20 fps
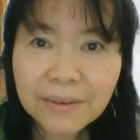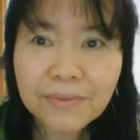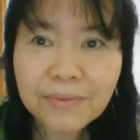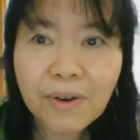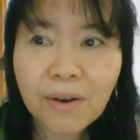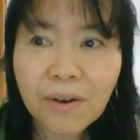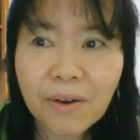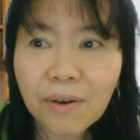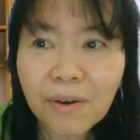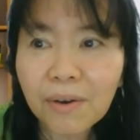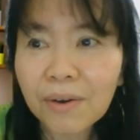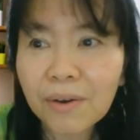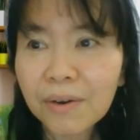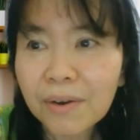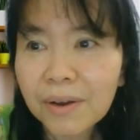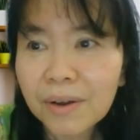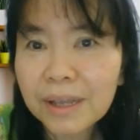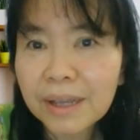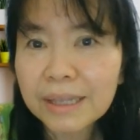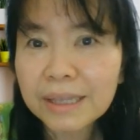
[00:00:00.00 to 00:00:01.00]
for
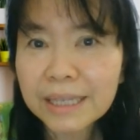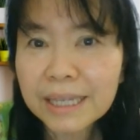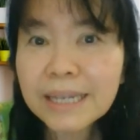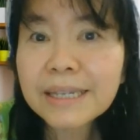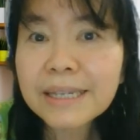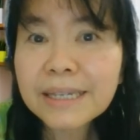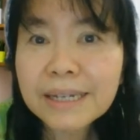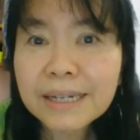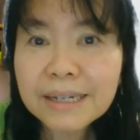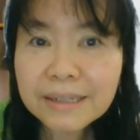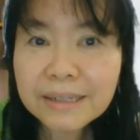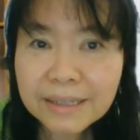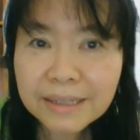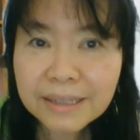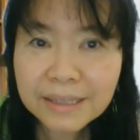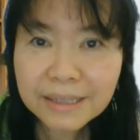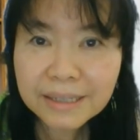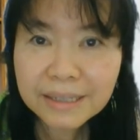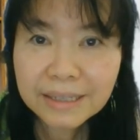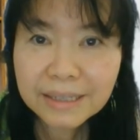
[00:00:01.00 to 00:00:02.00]

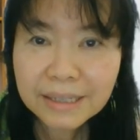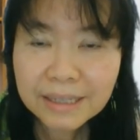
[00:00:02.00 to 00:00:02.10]
teachers